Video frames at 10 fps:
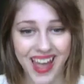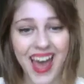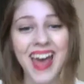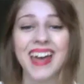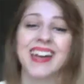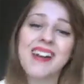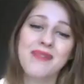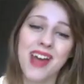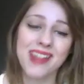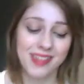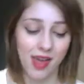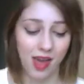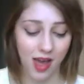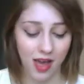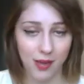Hi, I'm Beth.
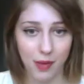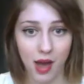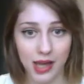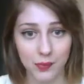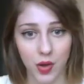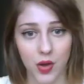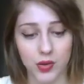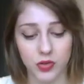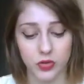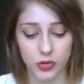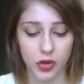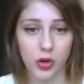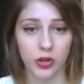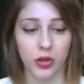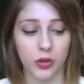I am going to show
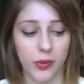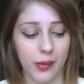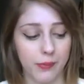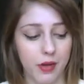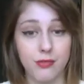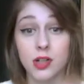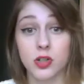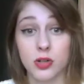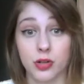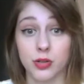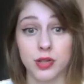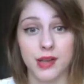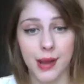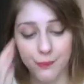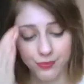you a fringe tutorial
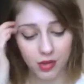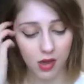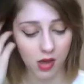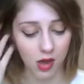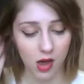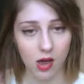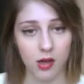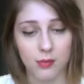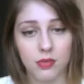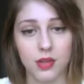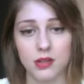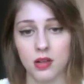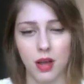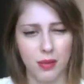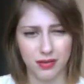today. These are
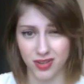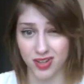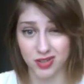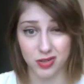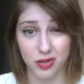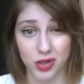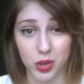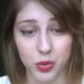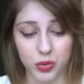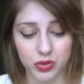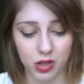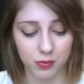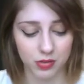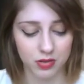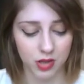like my first tutorials,
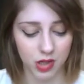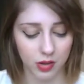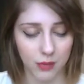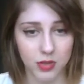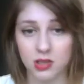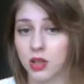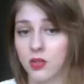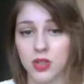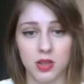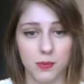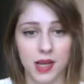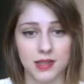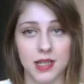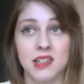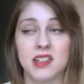so I'm just kind of doing the
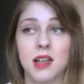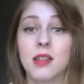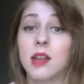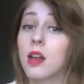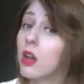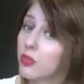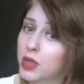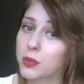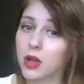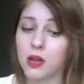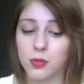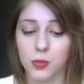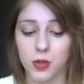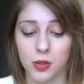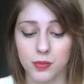basics because I think a lot of people have
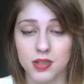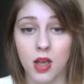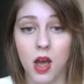problems,